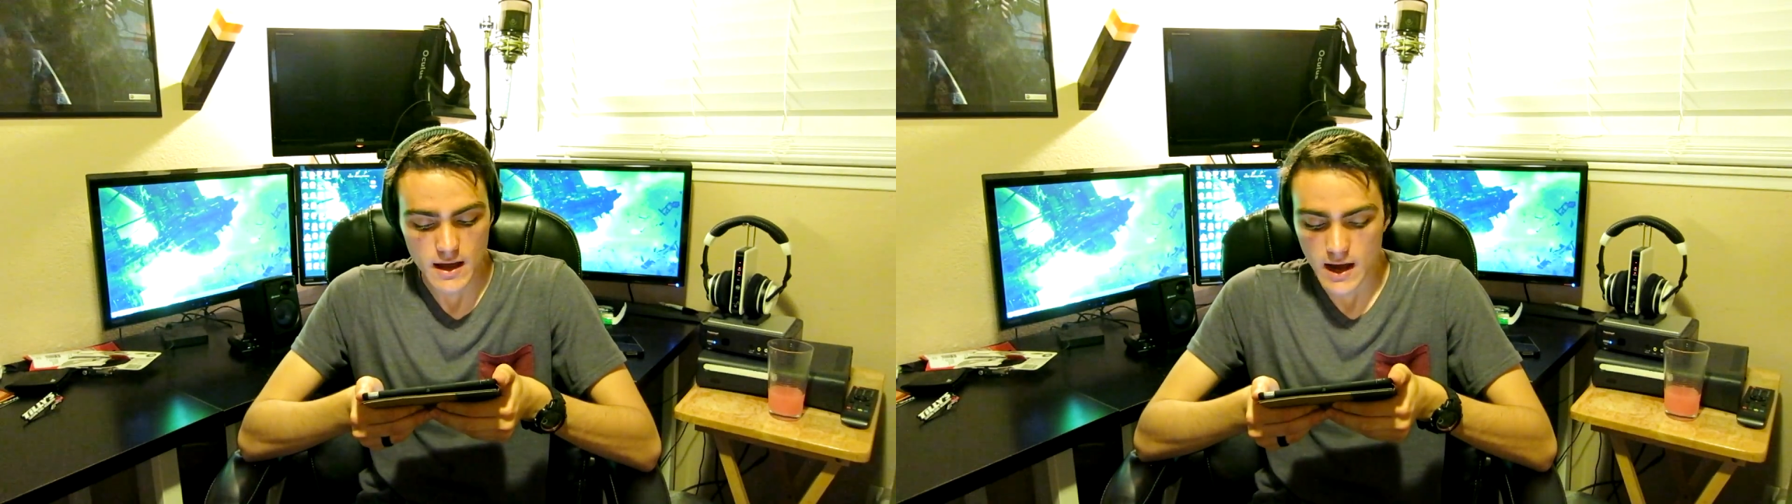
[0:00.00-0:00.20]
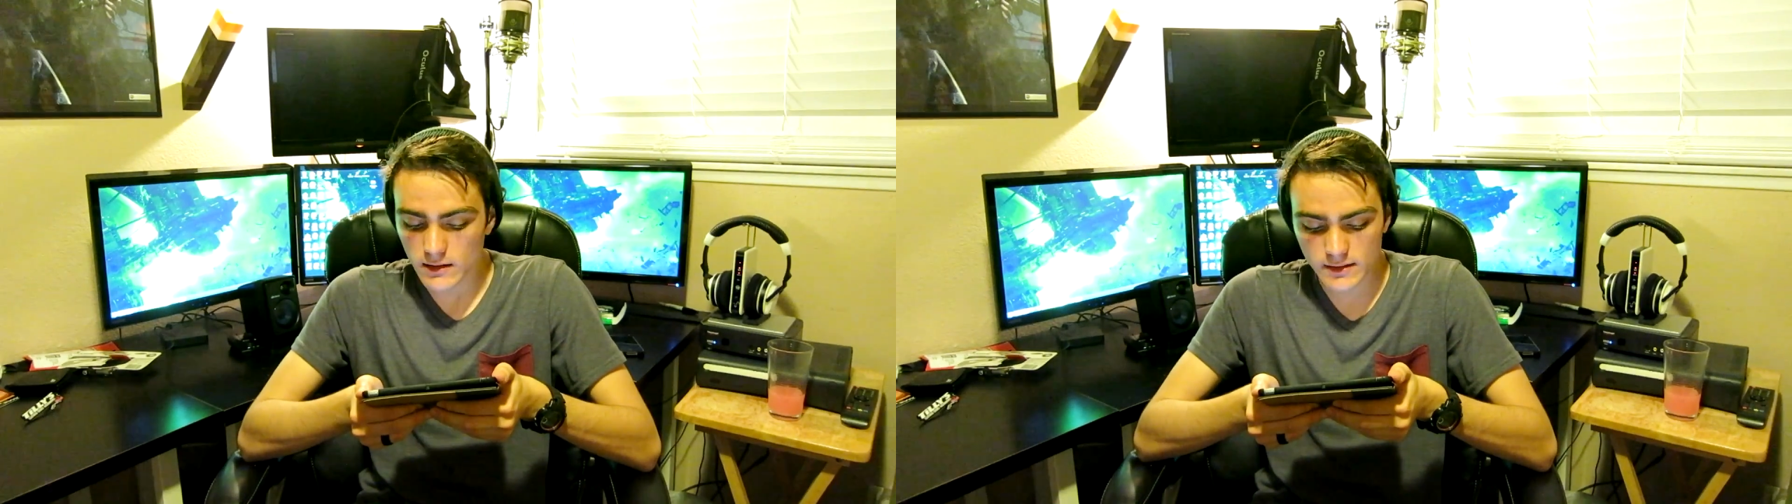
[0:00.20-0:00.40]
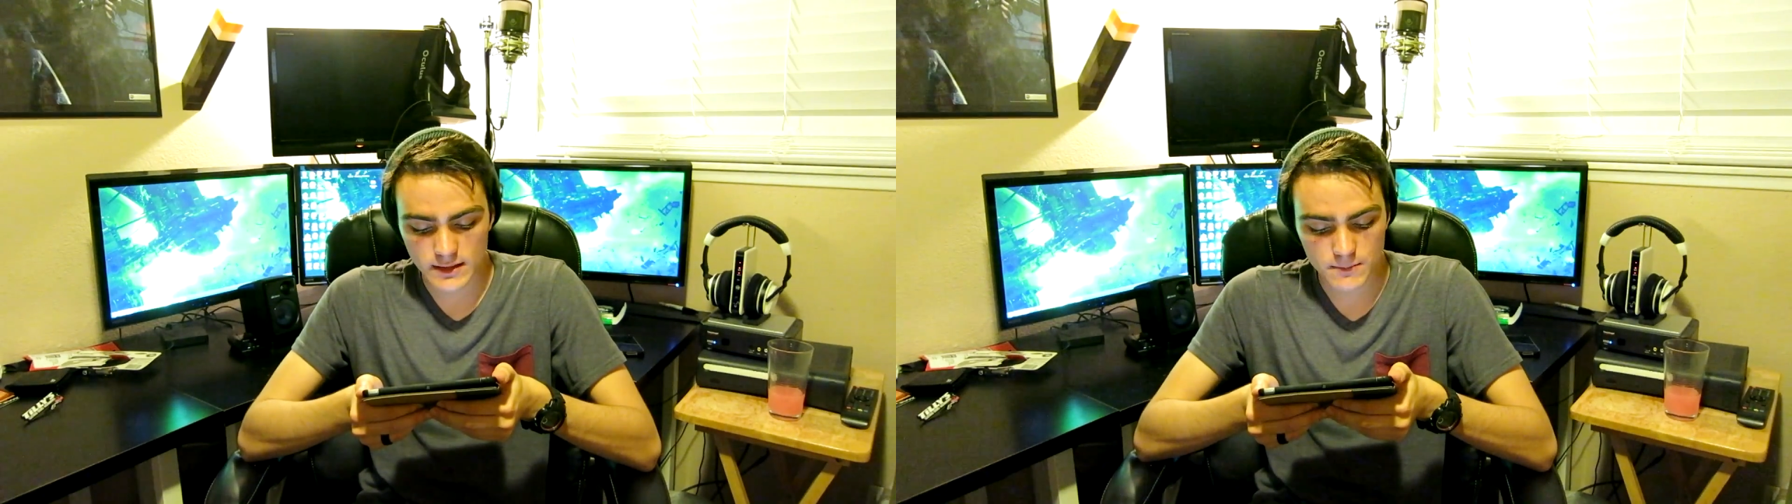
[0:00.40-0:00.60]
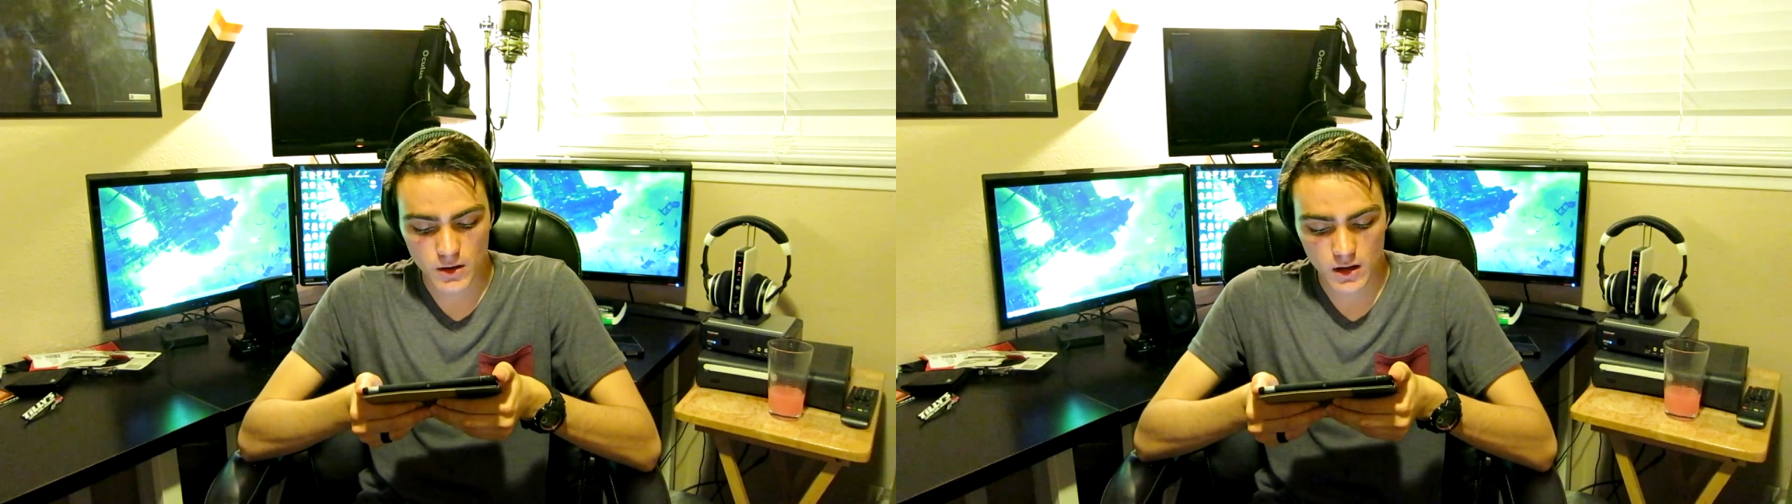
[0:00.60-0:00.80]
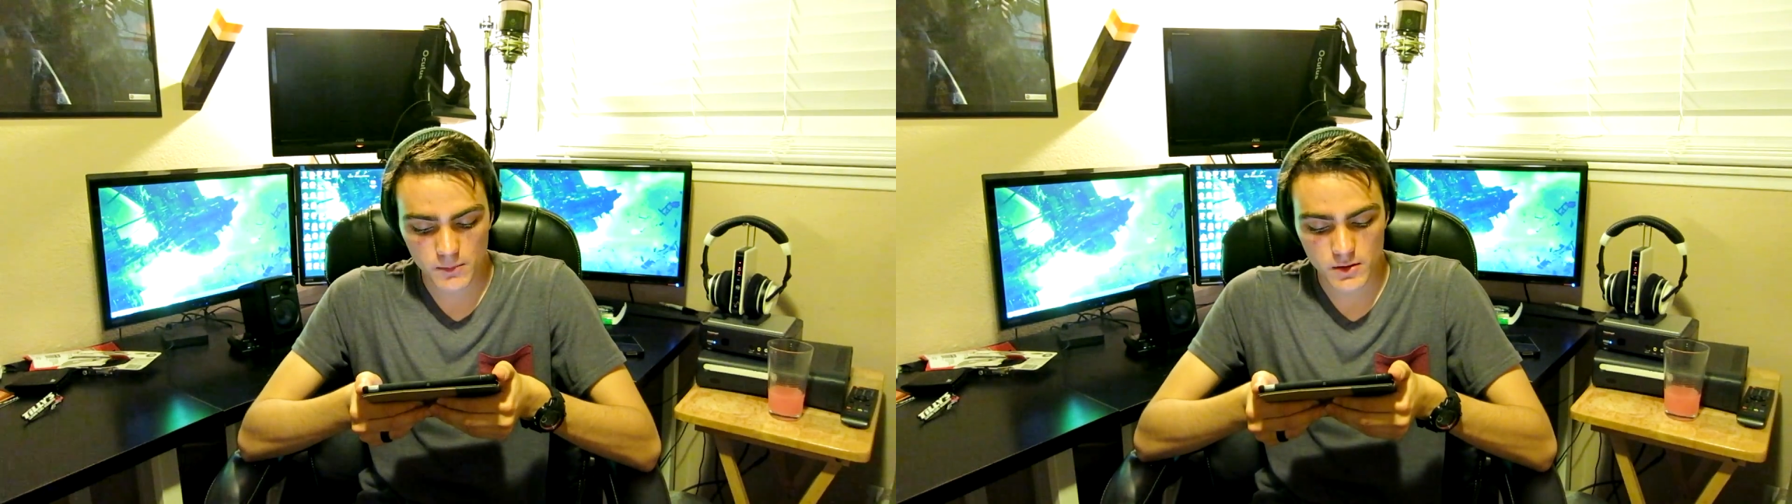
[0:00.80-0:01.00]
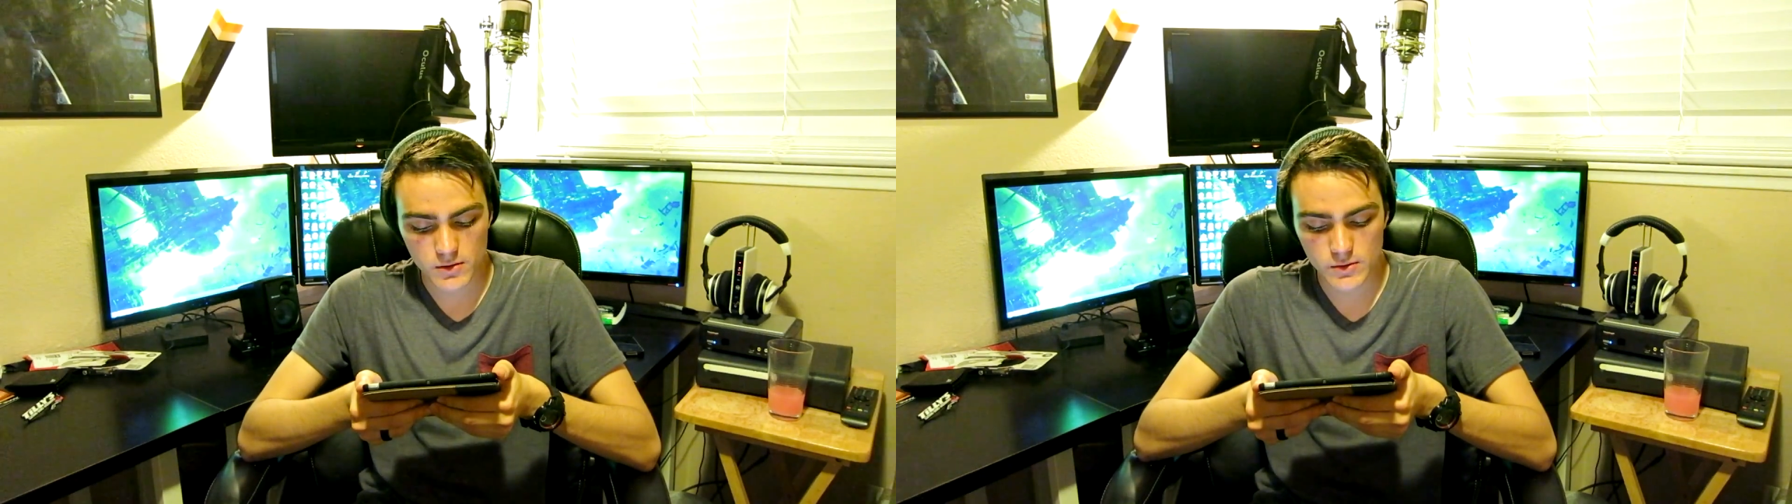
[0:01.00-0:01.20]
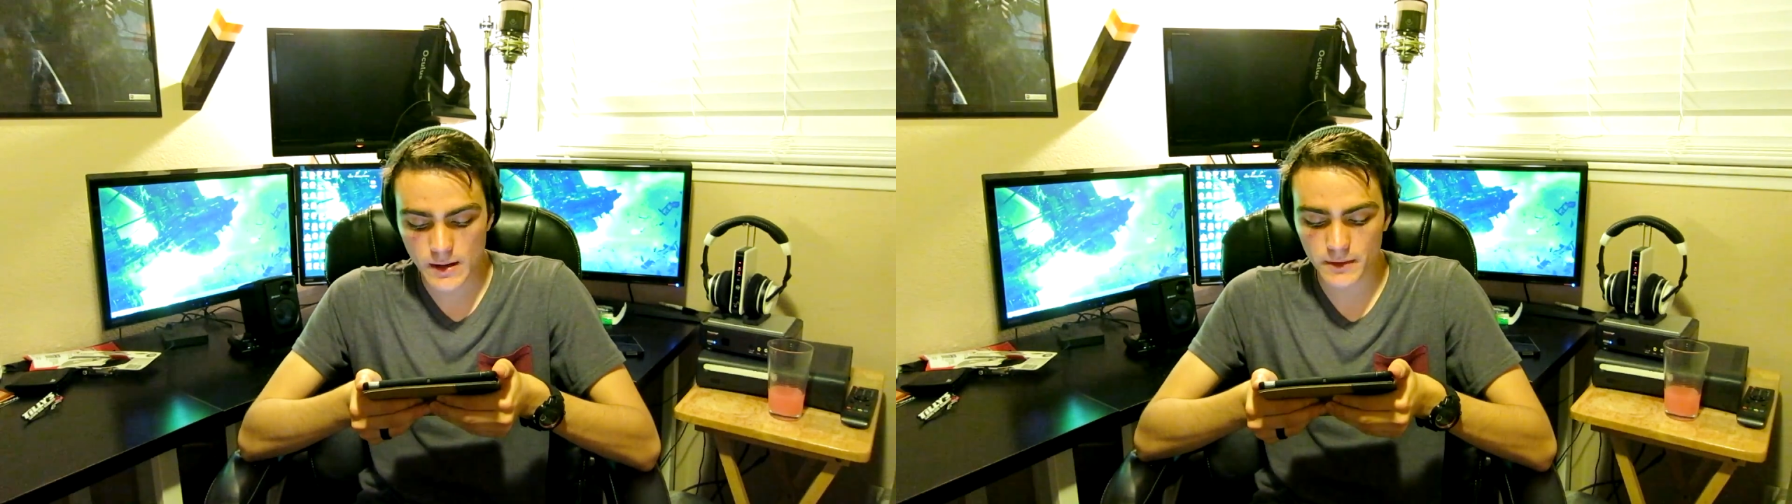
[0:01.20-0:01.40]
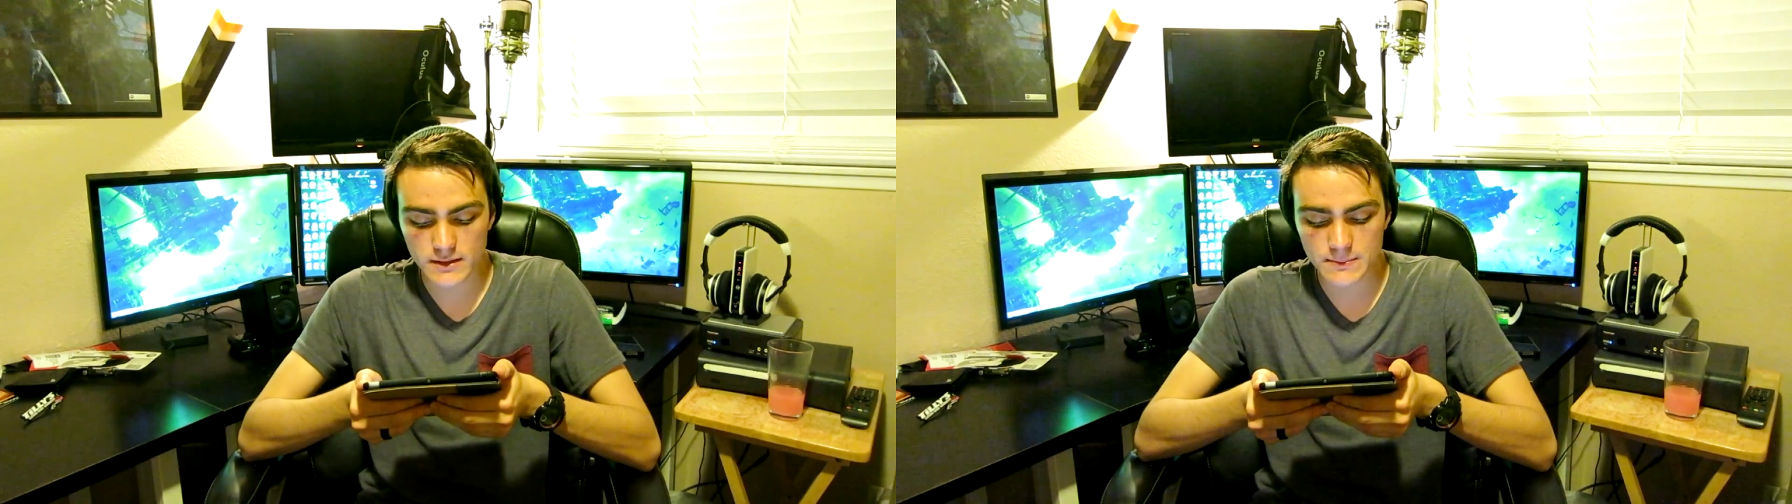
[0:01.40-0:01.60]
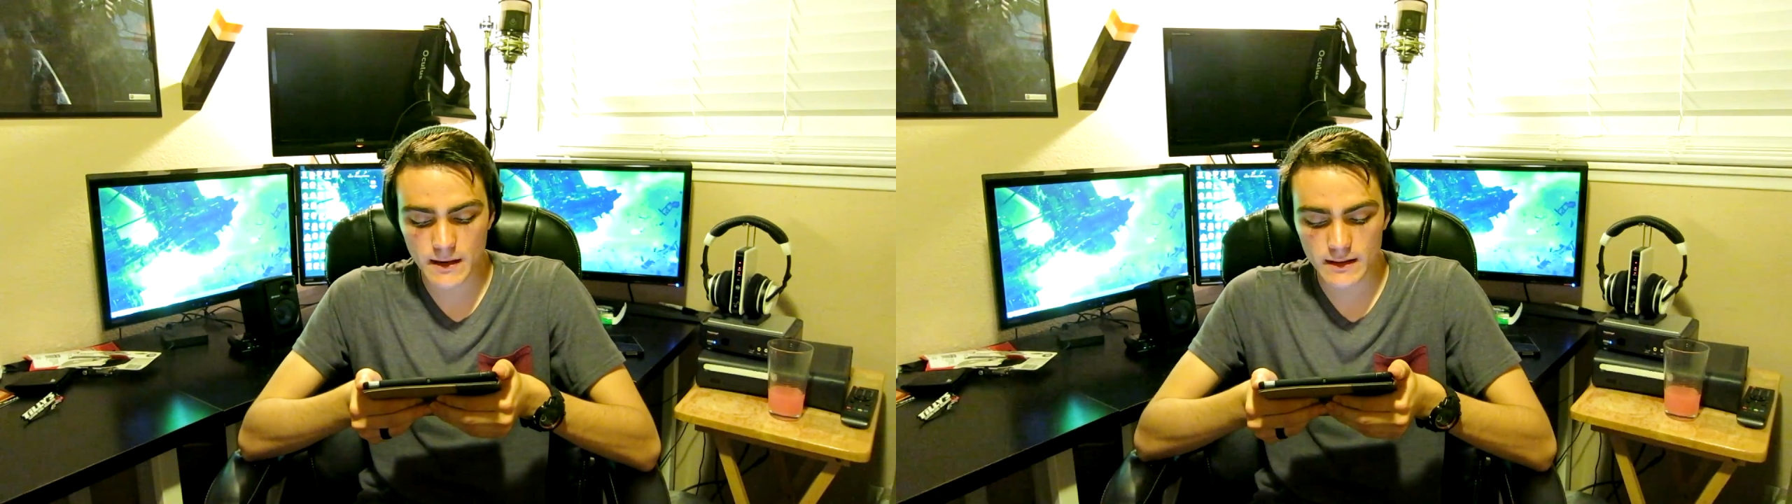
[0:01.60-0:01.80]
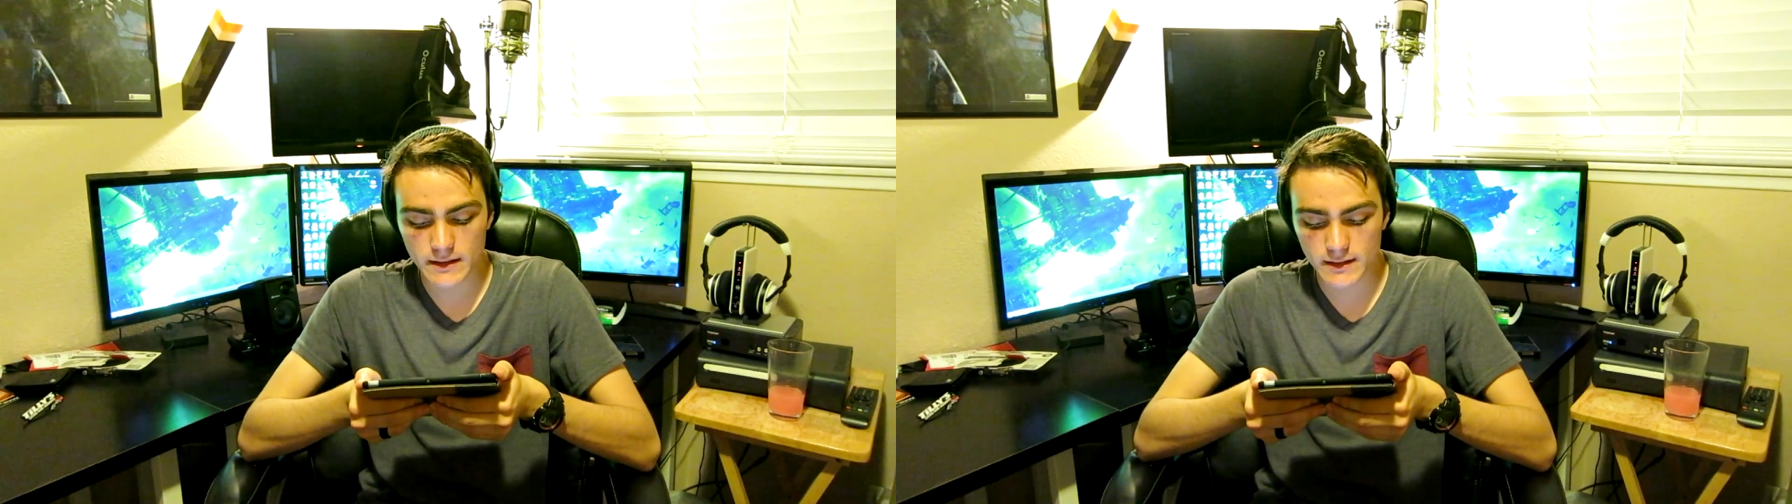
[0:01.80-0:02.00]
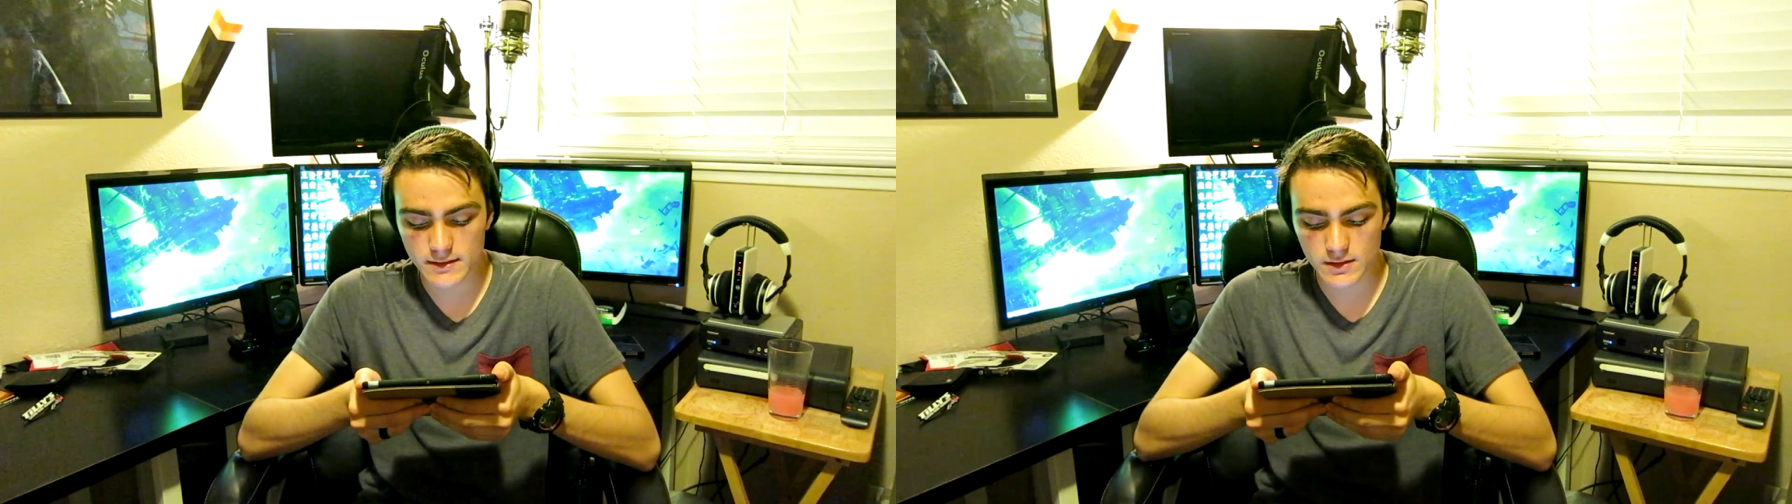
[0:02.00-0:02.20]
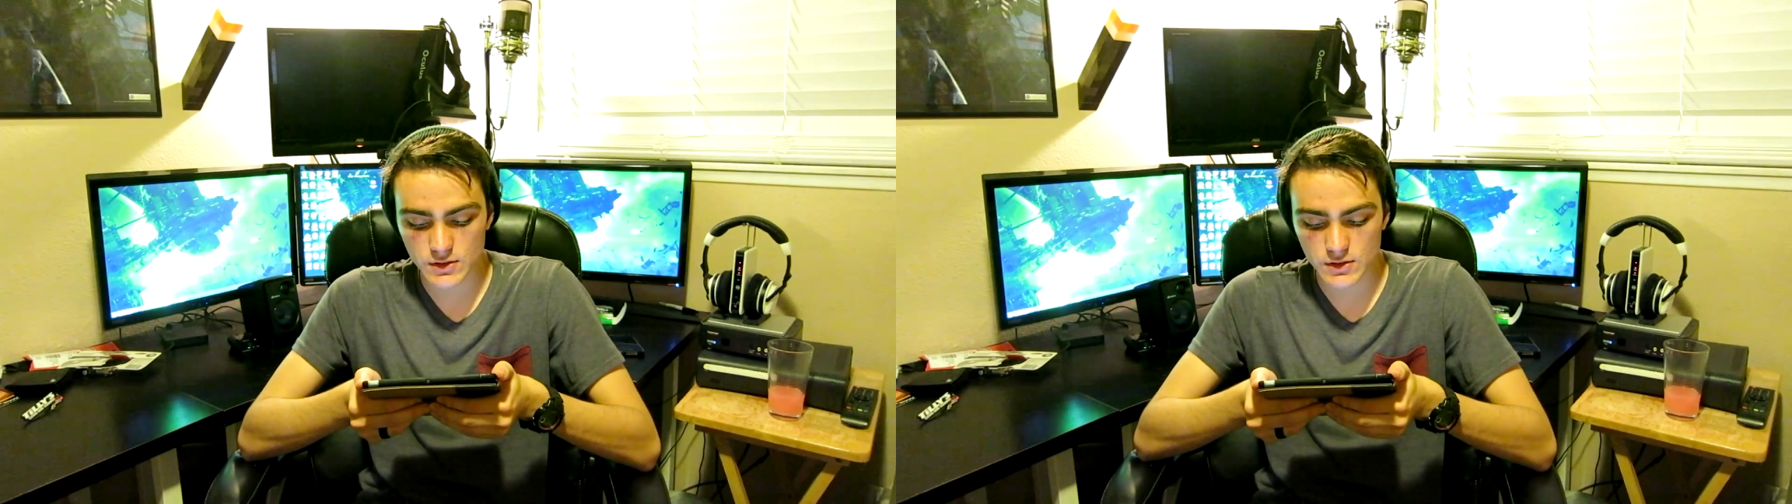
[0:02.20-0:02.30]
I looked at his mom, who kept on smiling at us.